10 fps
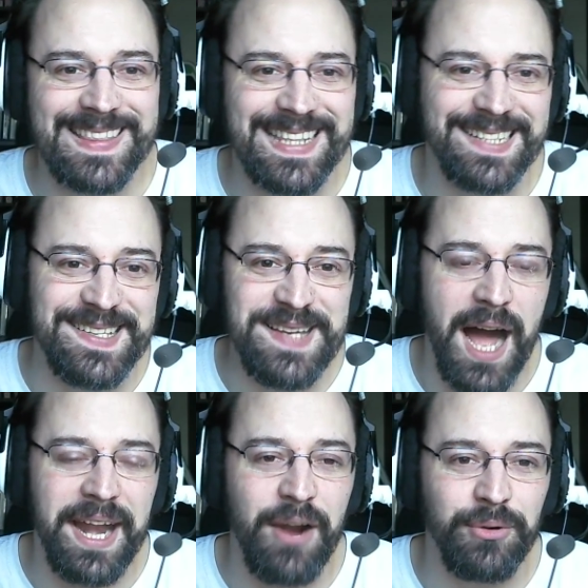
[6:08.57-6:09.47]
That's
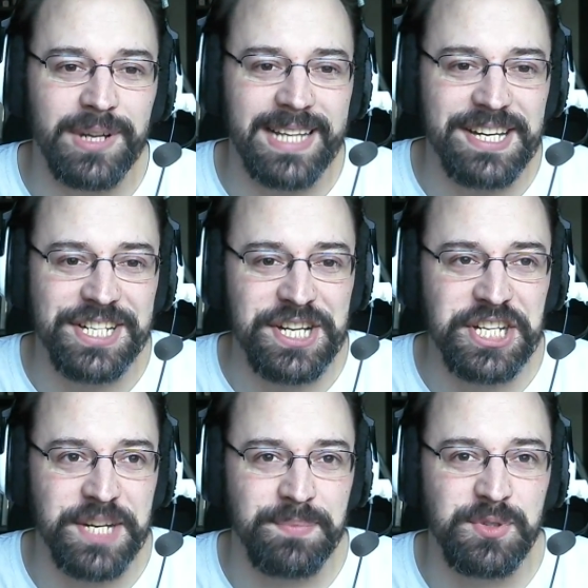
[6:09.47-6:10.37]
not how
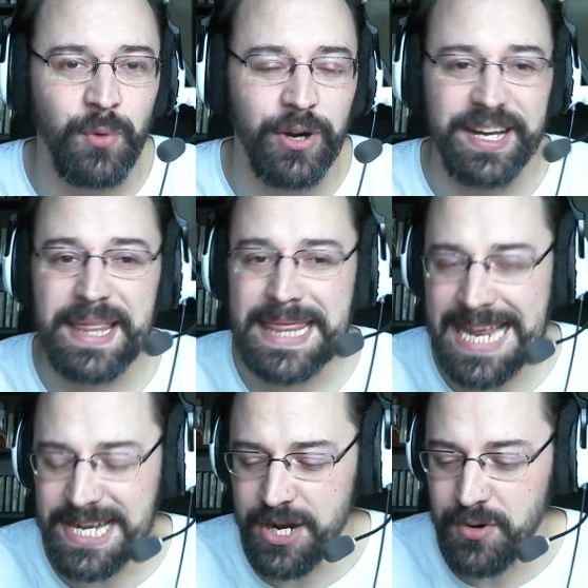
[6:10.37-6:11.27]
relationships work.
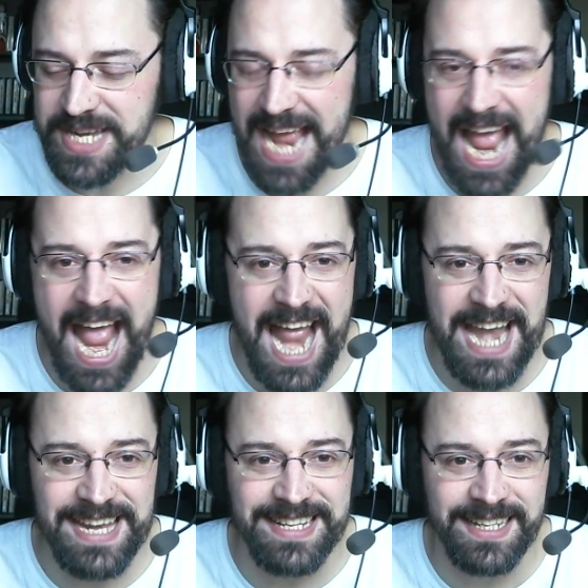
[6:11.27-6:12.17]
They don't
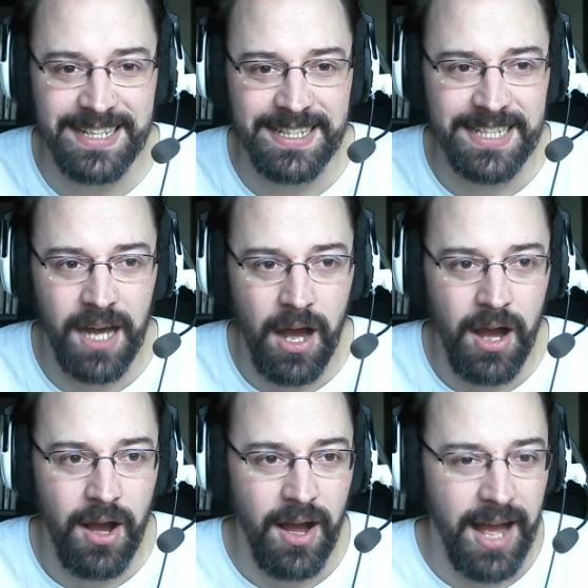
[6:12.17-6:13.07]
end
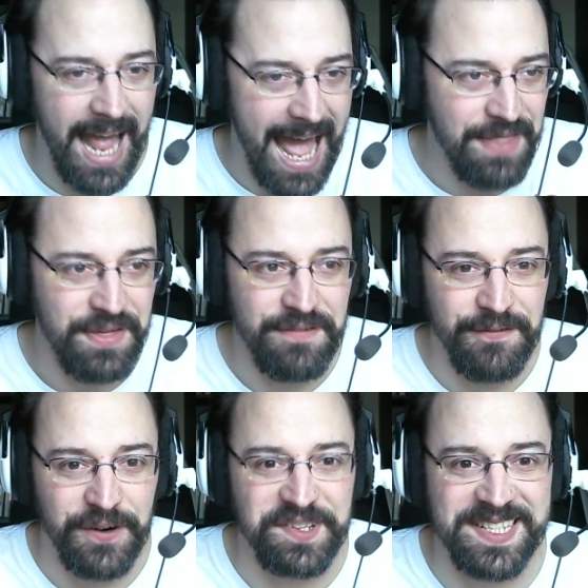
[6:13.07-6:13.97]
at the
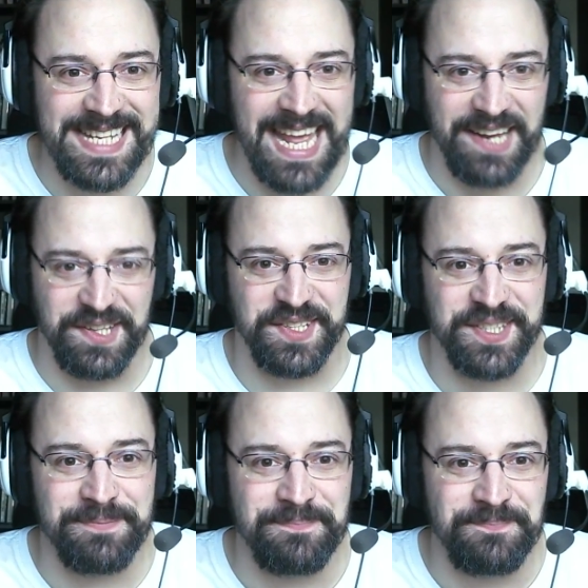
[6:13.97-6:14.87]
first
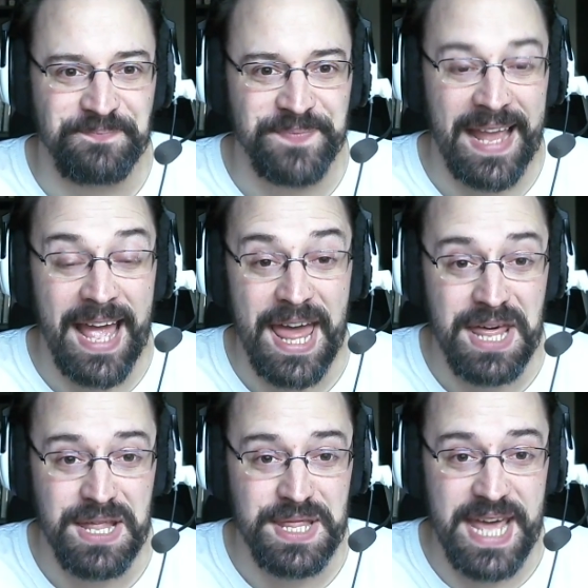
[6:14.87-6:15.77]
kiss.
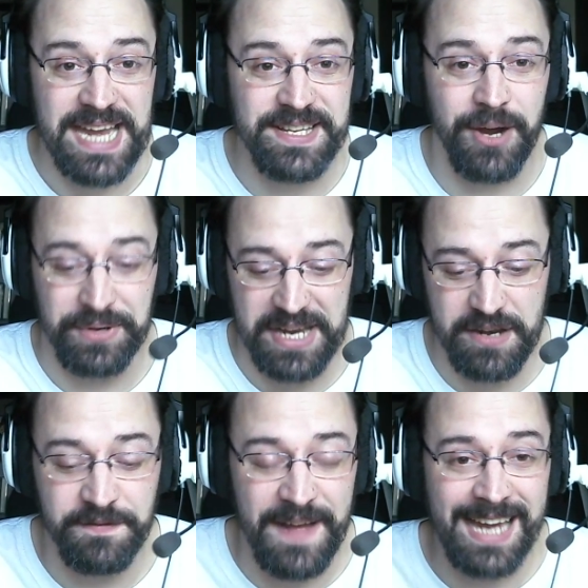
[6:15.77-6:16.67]
They don't.
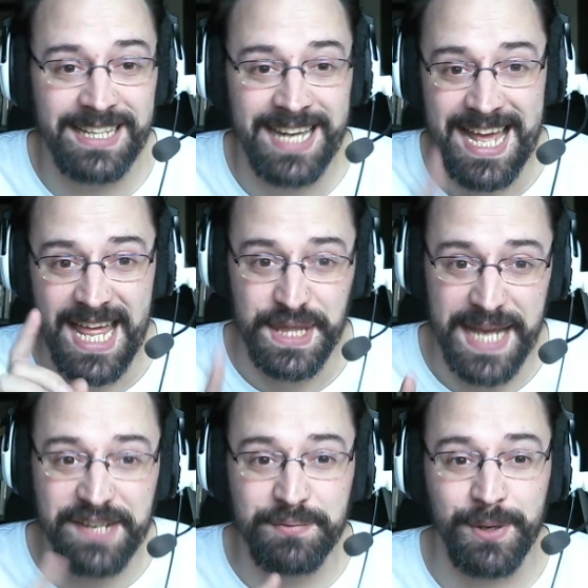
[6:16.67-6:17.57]
In fact,
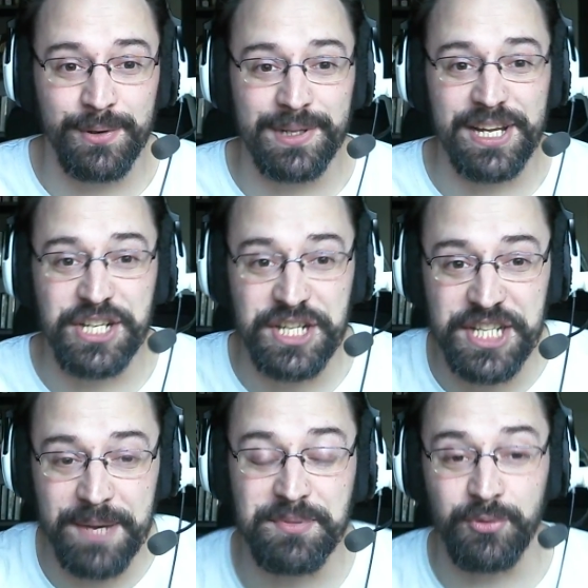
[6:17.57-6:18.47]
that's where
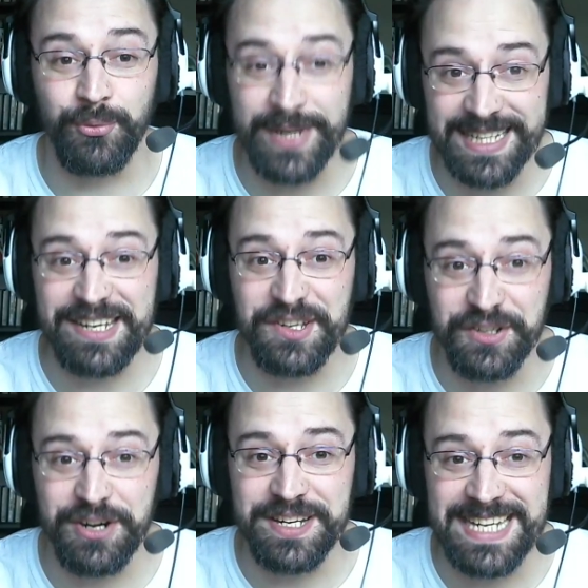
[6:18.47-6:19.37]
relationships really
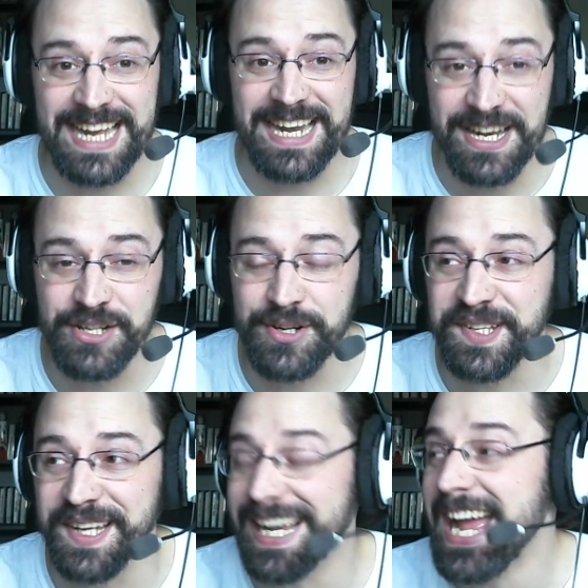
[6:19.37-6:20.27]
start to get
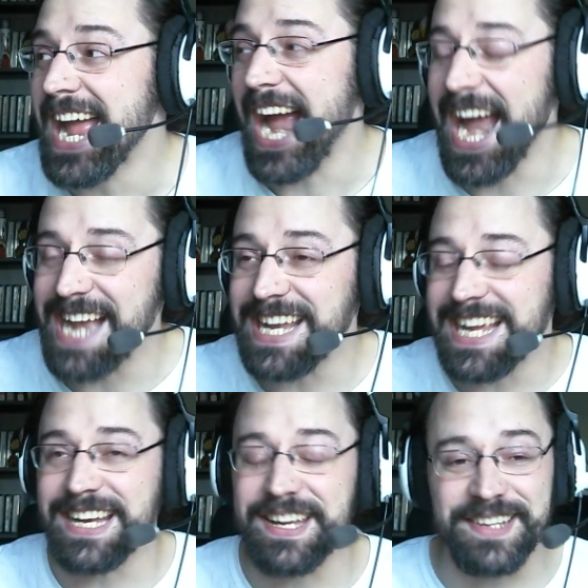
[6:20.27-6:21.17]
interesting. And
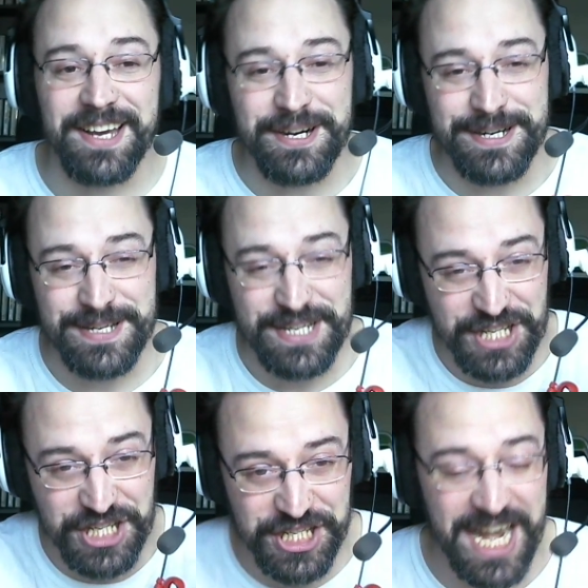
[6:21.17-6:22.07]
it is a
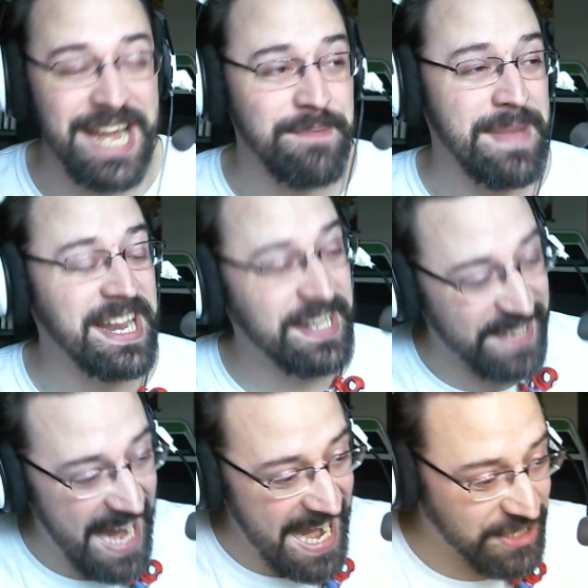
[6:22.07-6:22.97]
shame, it
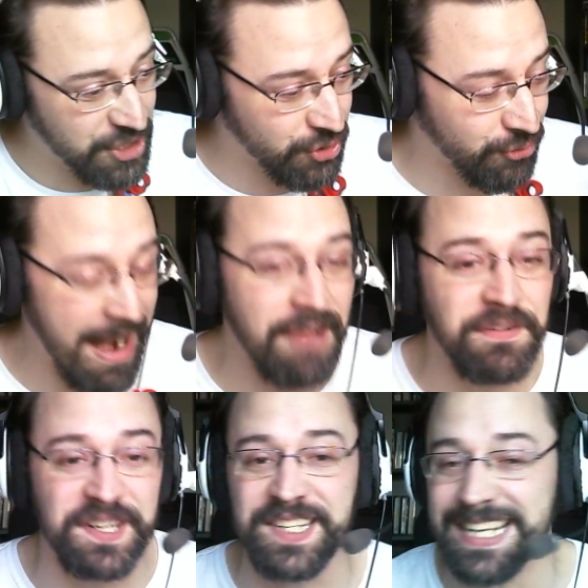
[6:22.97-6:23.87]
is a
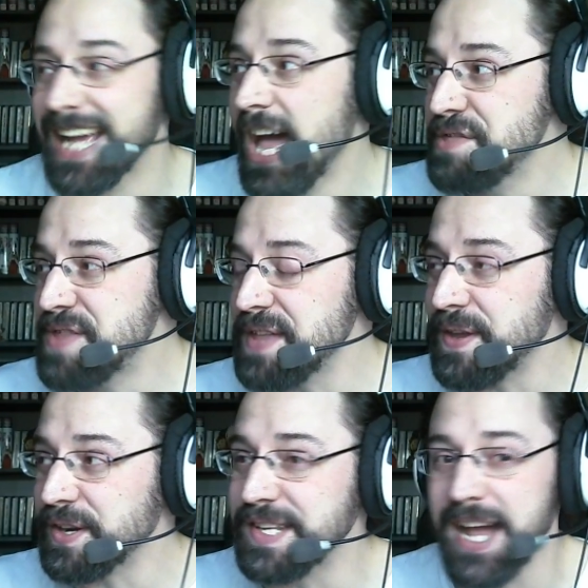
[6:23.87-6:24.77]
travesty that
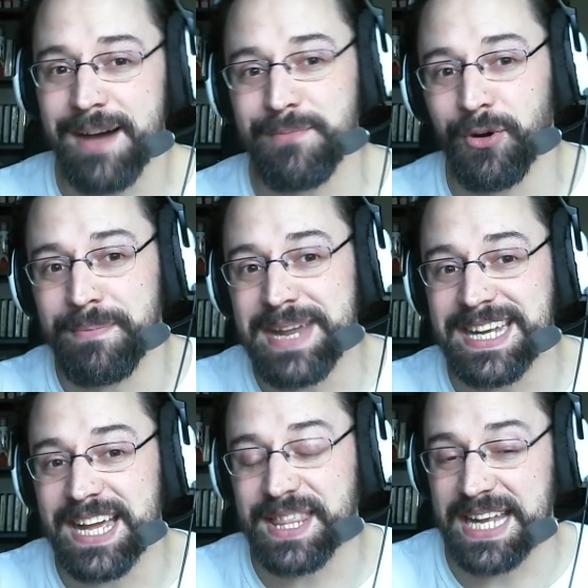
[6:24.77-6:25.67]
there's not more
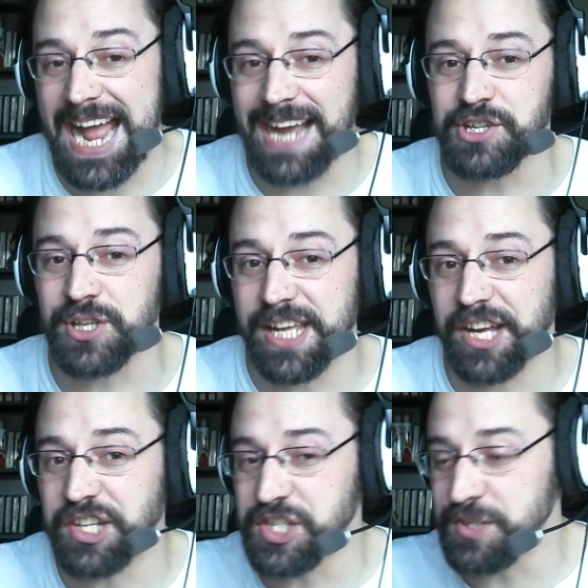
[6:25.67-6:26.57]
media that actually
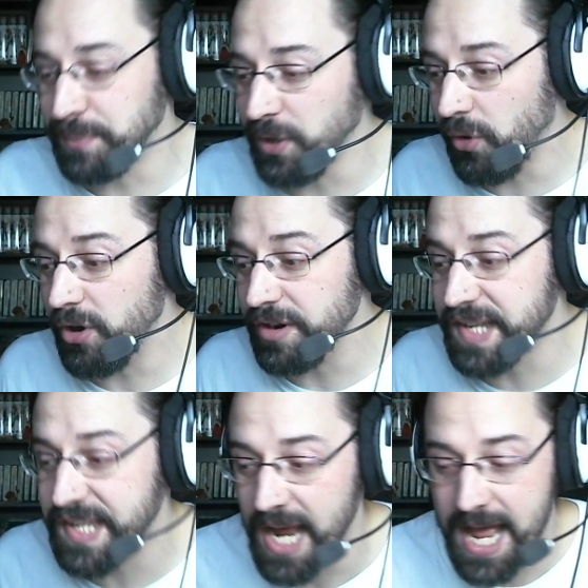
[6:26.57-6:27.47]

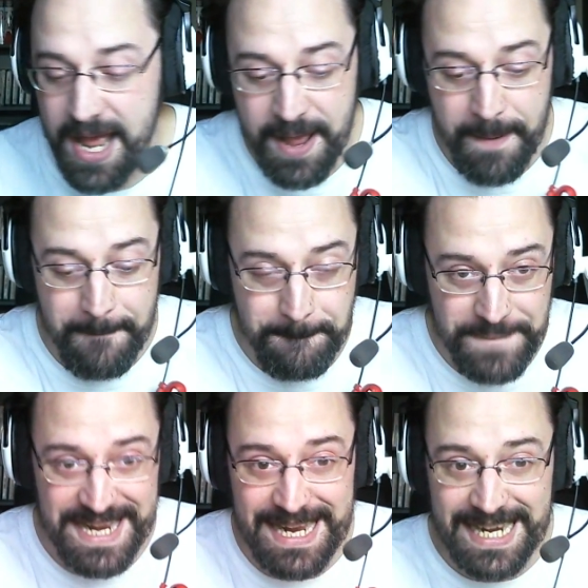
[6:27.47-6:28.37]
explores
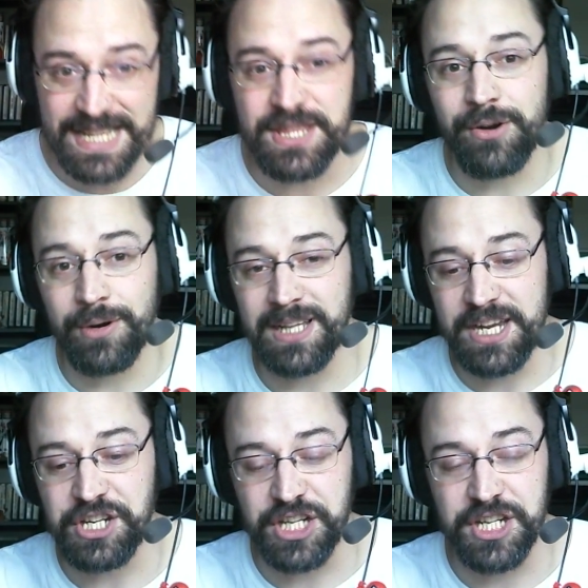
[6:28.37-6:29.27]
being in the
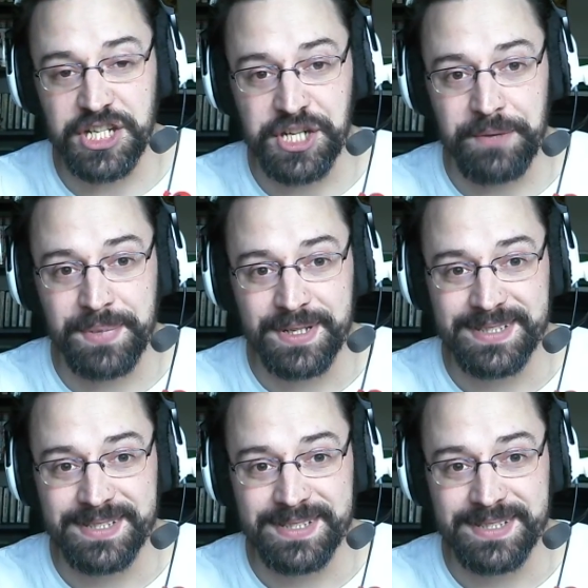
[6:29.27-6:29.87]
relationship.